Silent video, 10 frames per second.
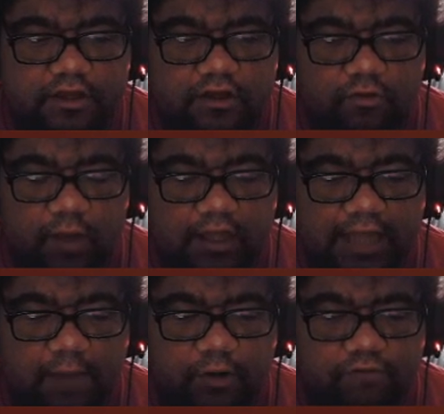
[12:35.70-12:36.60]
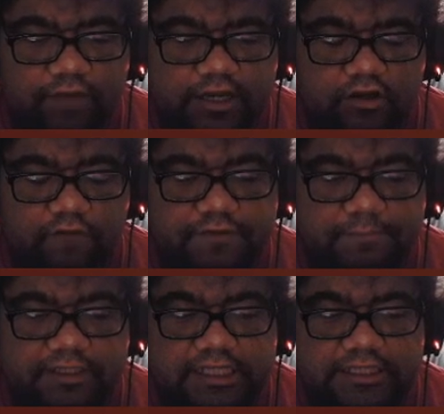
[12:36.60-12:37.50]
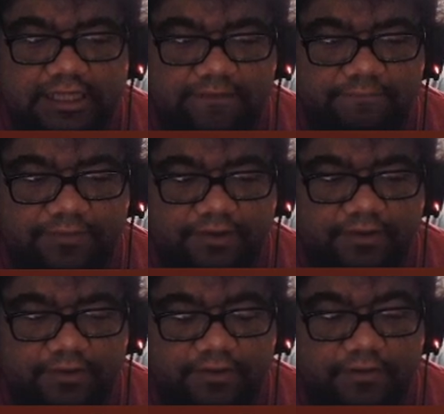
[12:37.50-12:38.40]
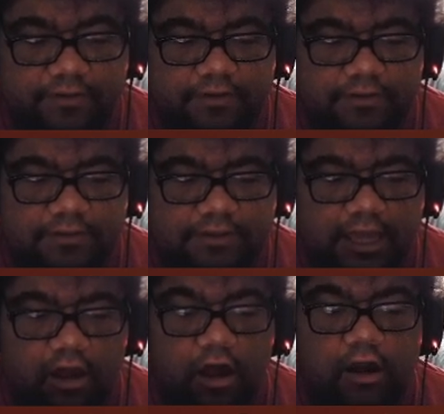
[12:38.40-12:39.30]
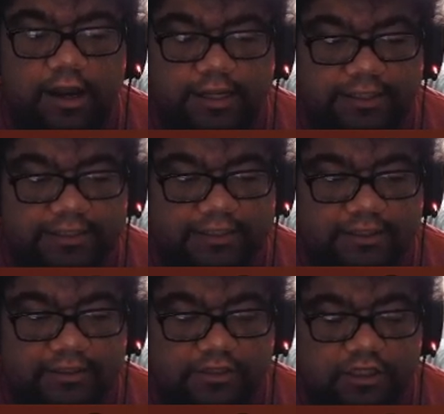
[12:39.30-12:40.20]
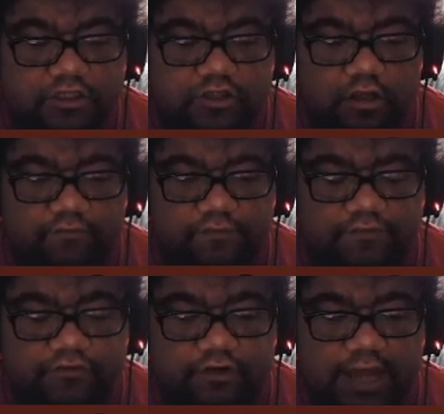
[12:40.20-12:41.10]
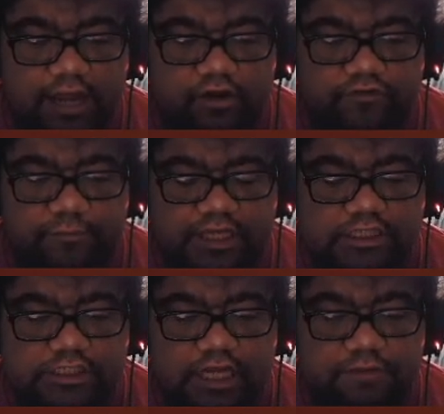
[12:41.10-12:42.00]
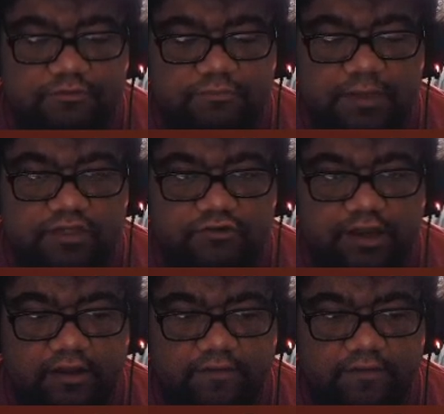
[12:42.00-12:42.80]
Well, I wouldn't write it off completely. Yeah, all right. Scarlett refills our tankards and we each take a big drink.